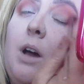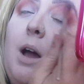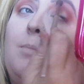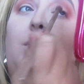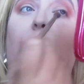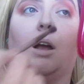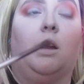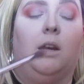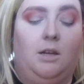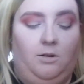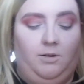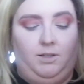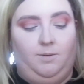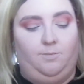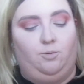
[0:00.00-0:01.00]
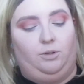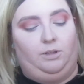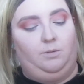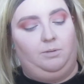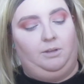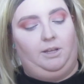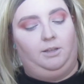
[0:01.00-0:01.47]
I'm not going to use the really,
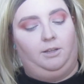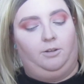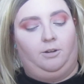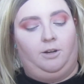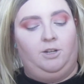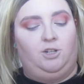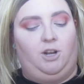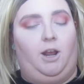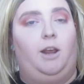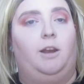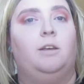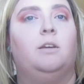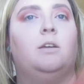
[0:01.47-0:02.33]
really glittery shade